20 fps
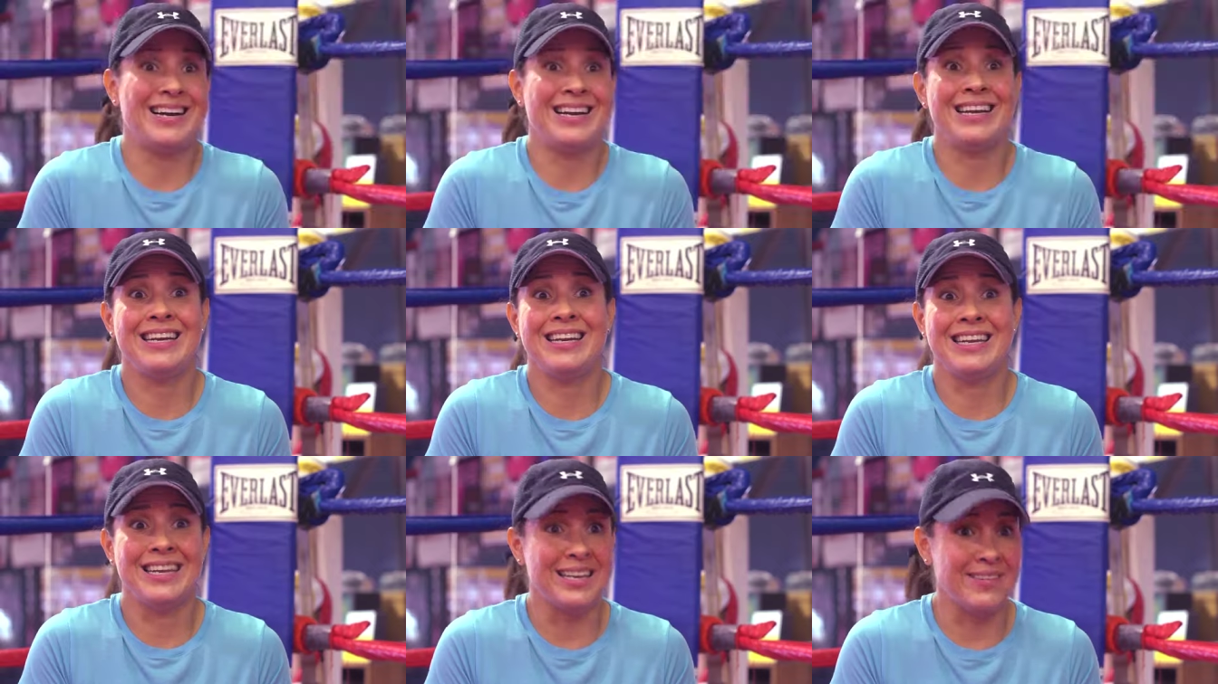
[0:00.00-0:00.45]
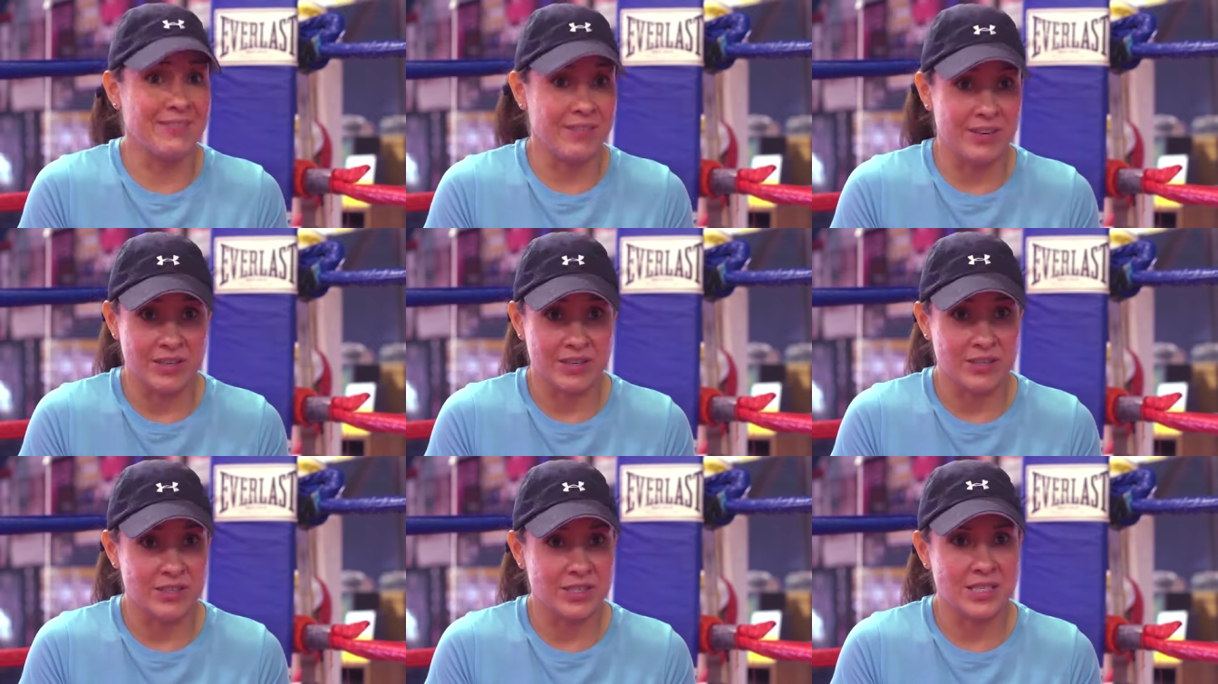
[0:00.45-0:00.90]
I didn't
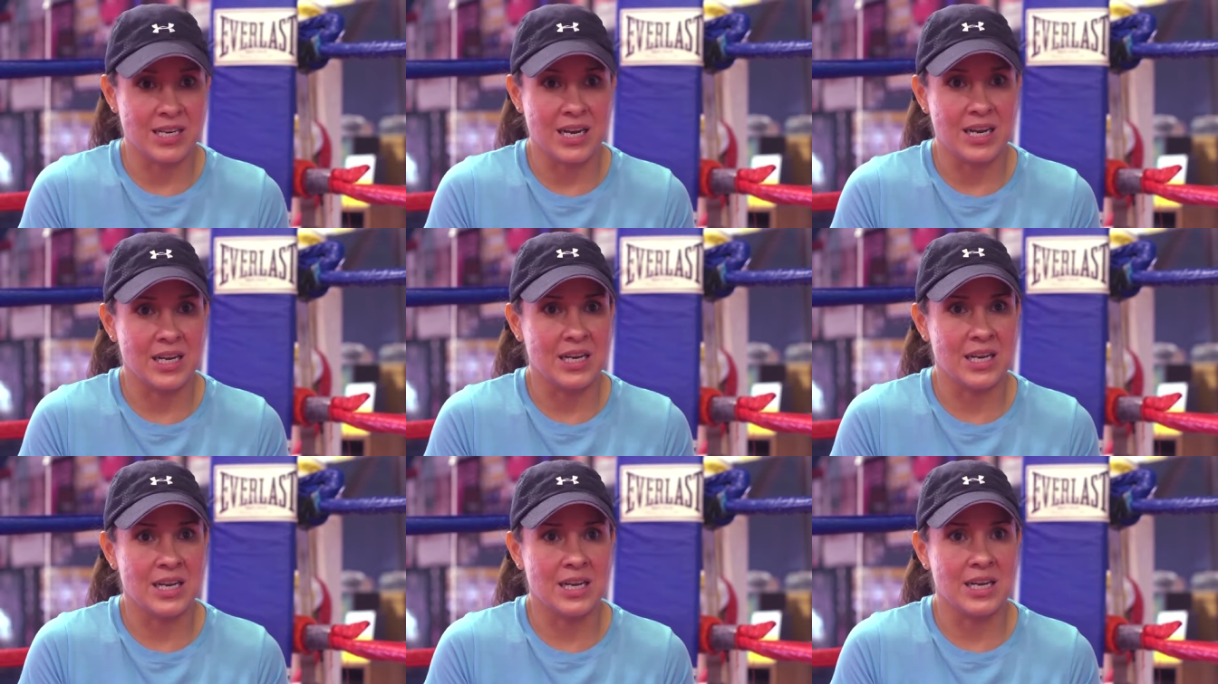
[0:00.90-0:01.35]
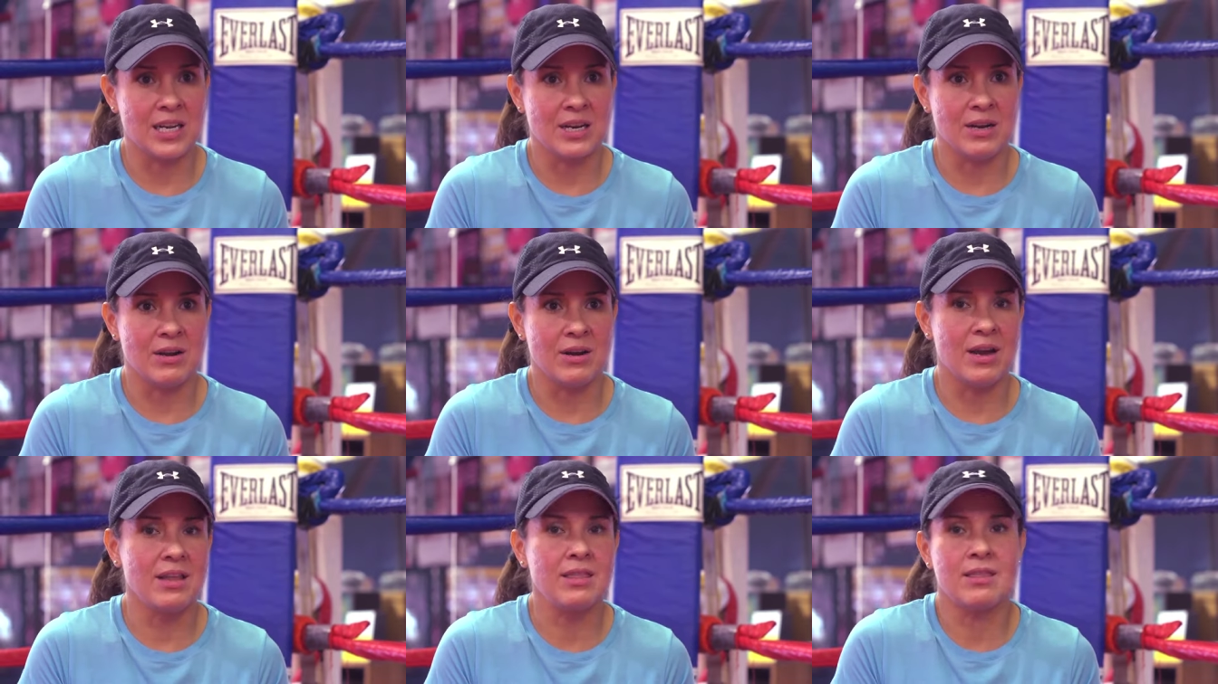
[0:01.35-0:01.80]
even understand it. You
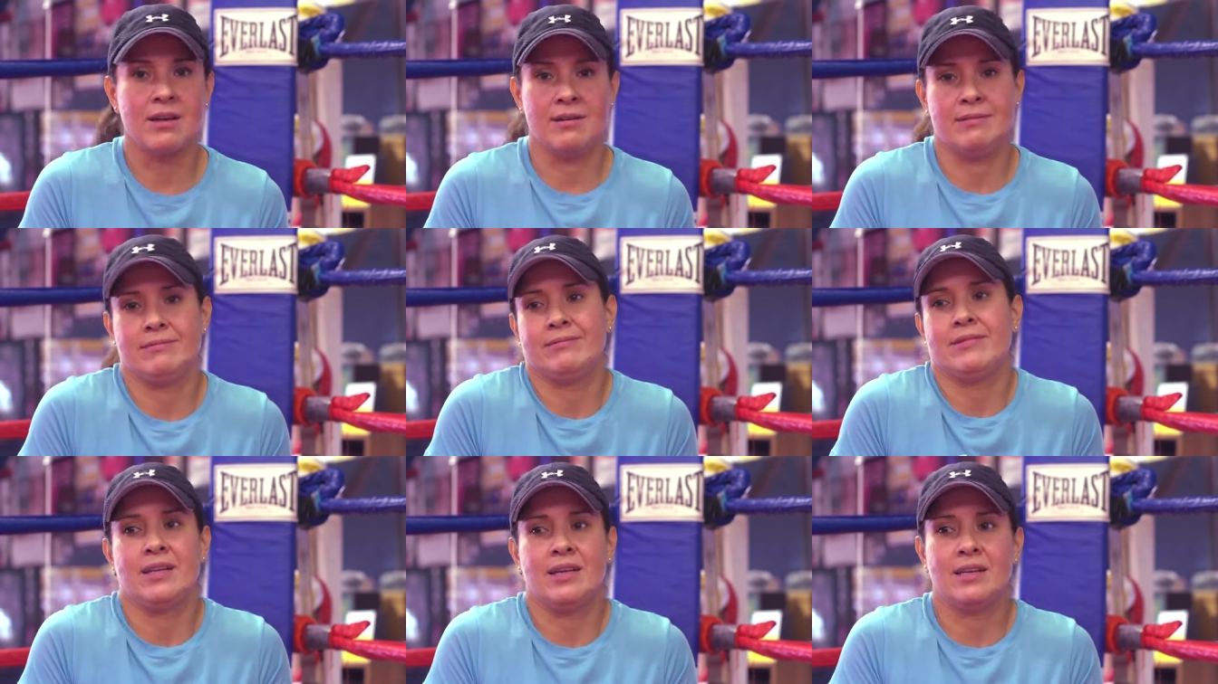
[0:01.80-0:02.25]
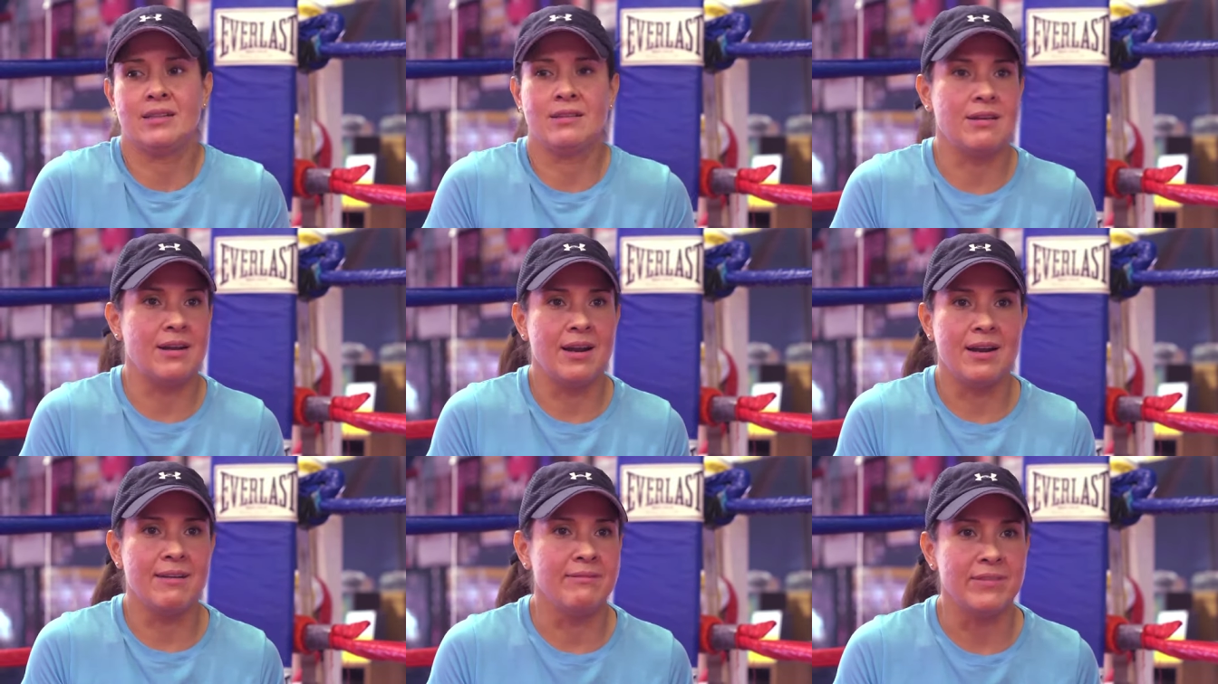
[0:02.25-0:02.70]
know, I thought I
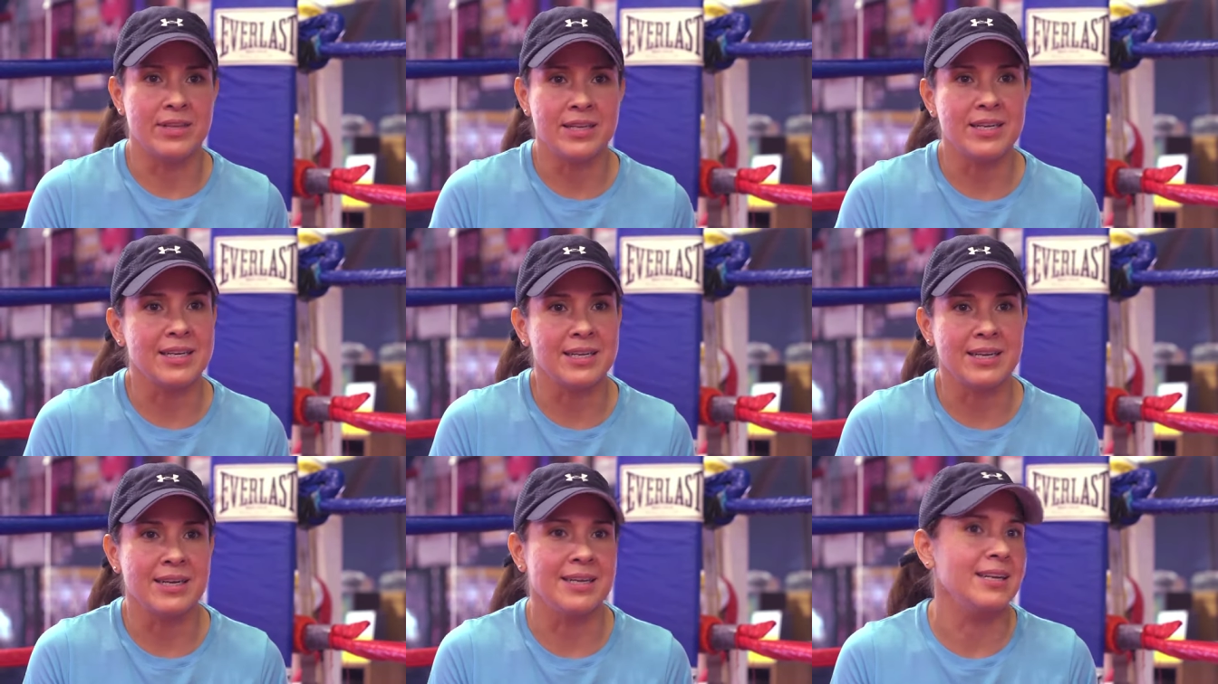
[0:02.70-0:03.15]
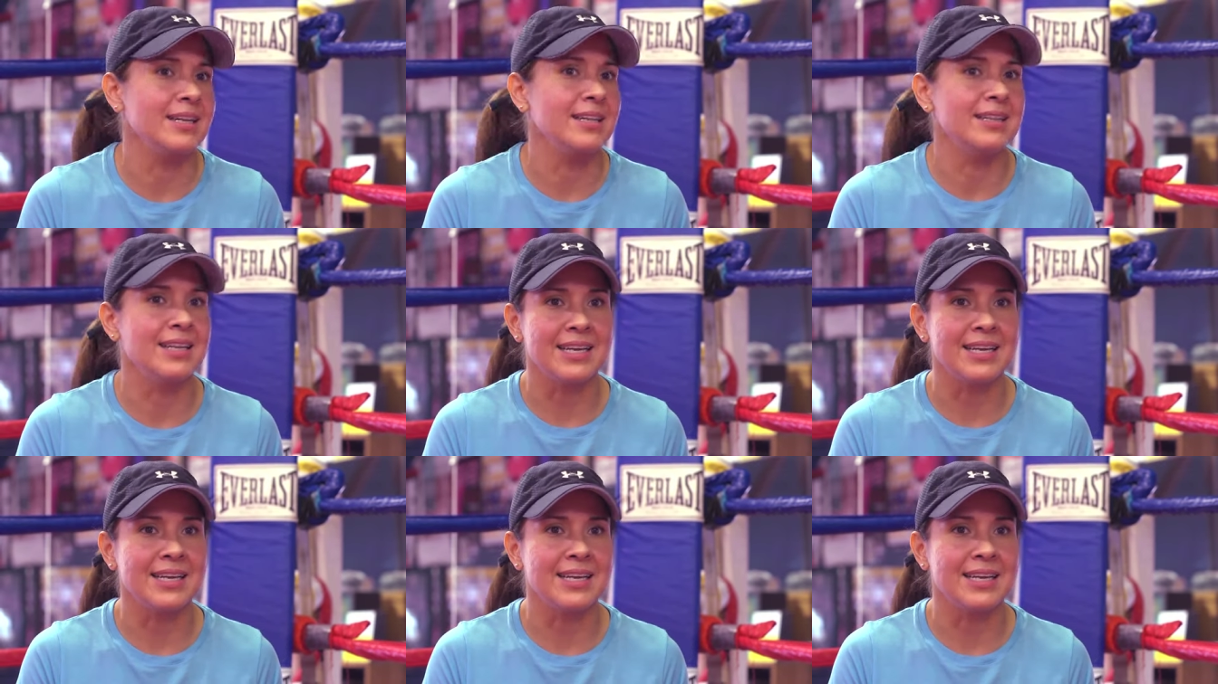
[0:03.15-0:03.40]
thought I invented cutting.